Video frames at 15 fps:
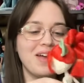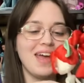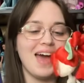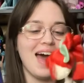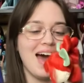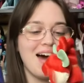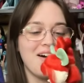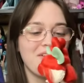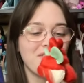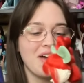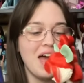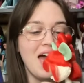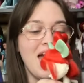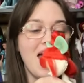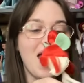we have
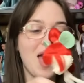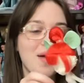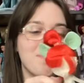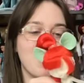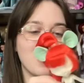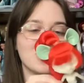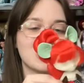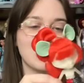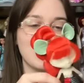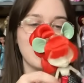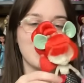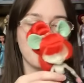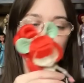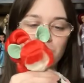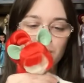a partially
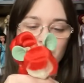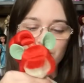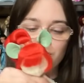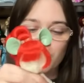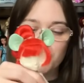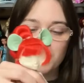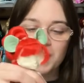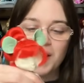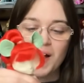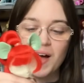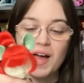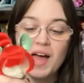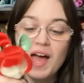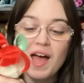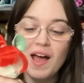complete verbena.
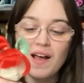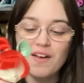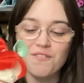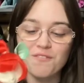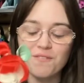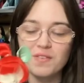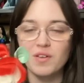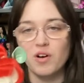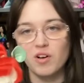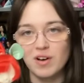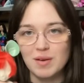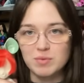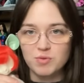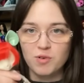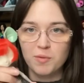If her
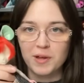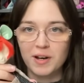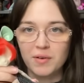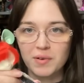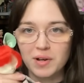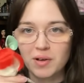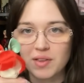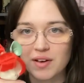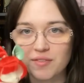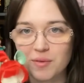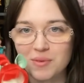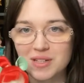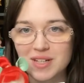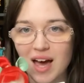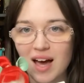name's Verbena, we know that from
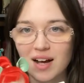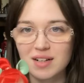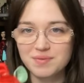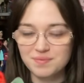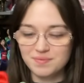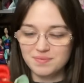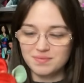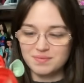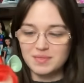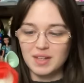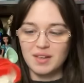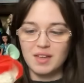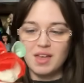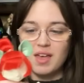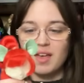the tag.
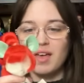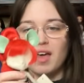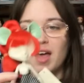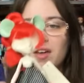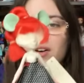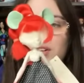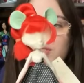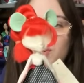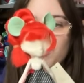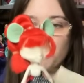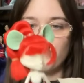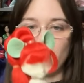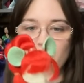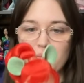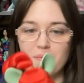And also
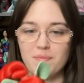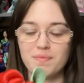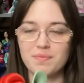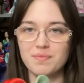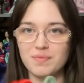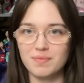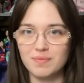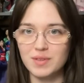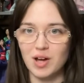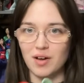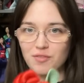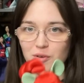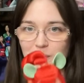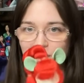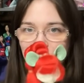from
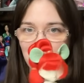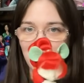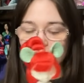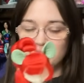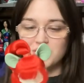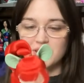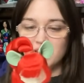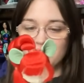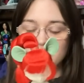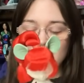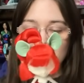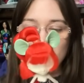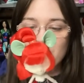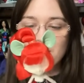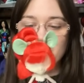confirmation I've received.
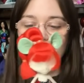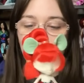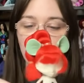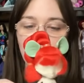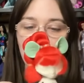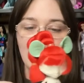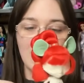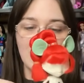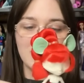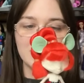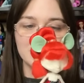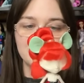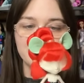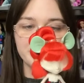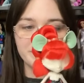But anyway,
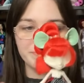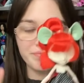um,